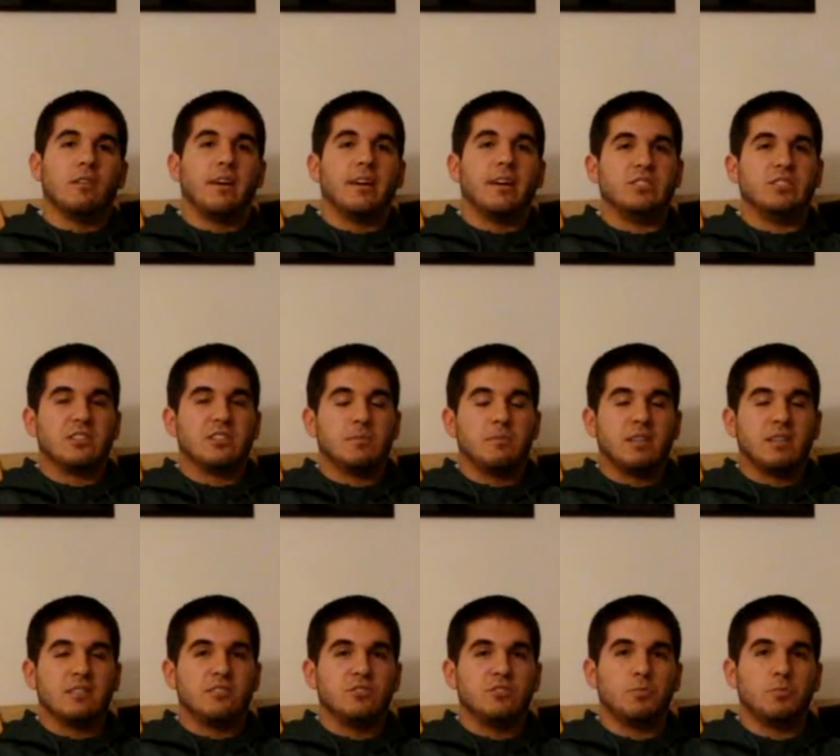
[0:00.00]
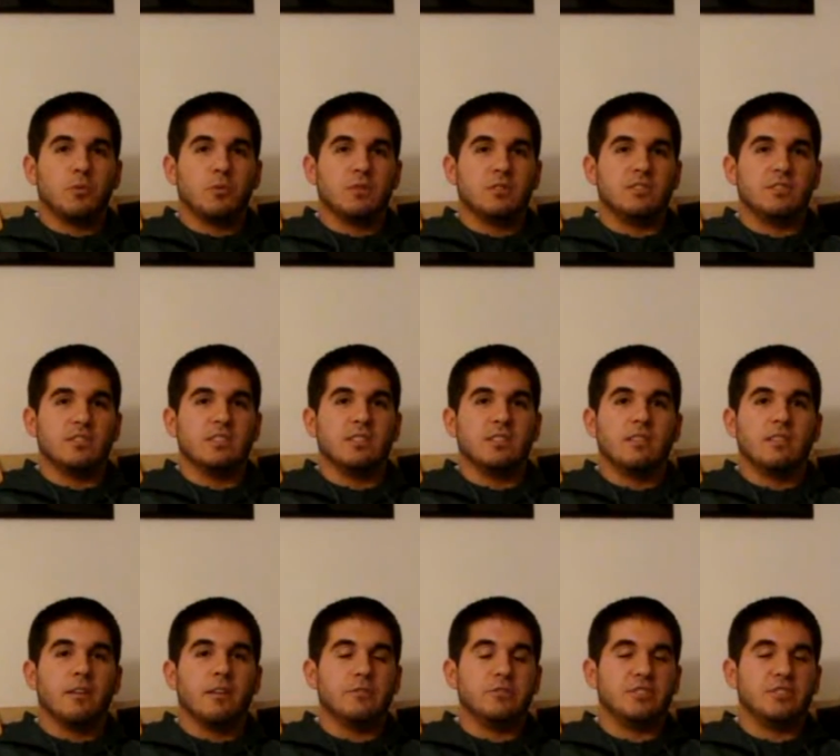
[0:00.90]
lot of Jets message boards
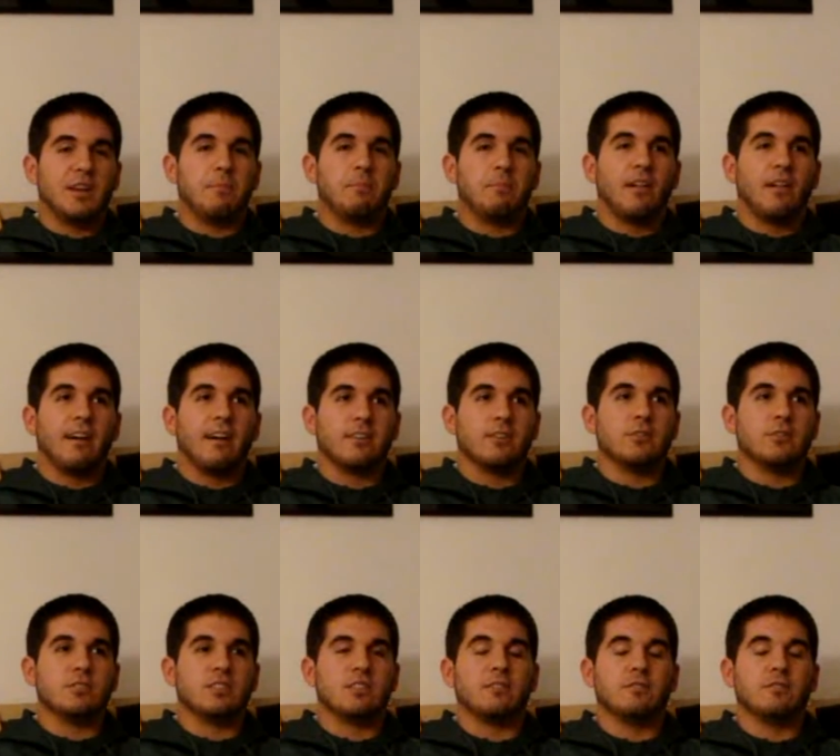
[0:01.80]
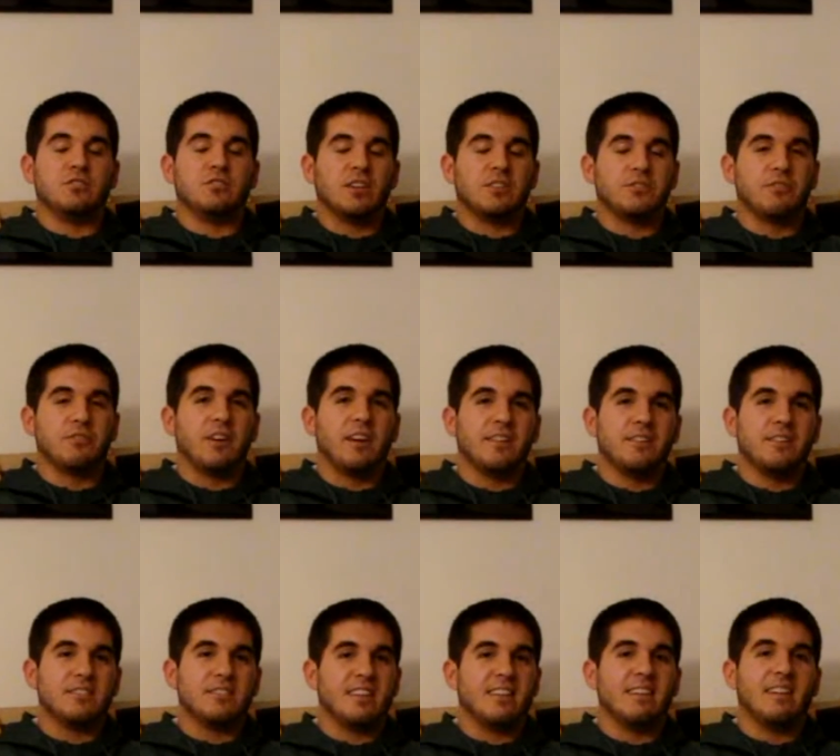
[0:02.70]
and other Jet bloggers and other Jets
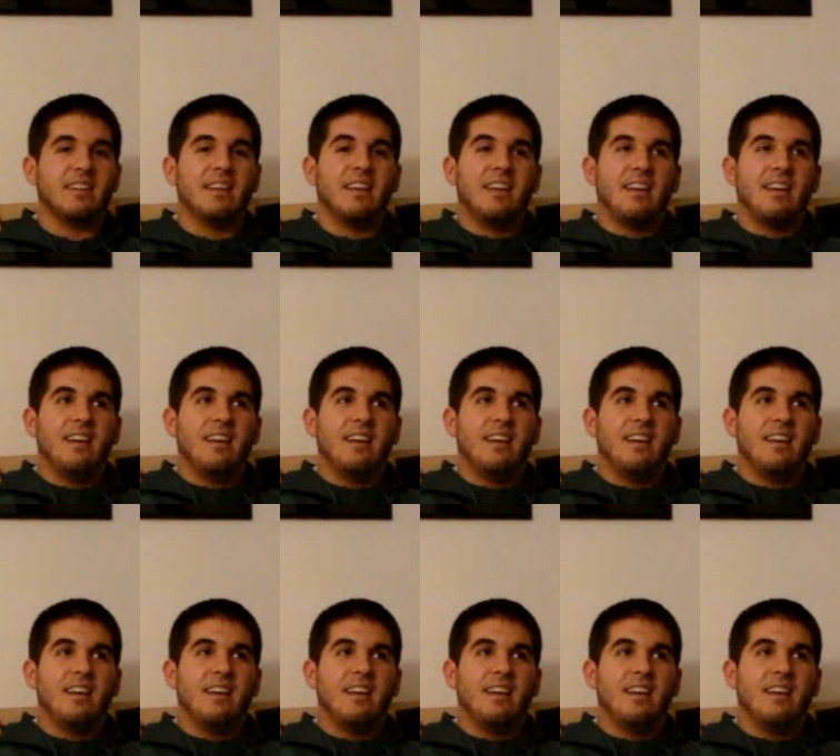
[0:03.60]
writers, and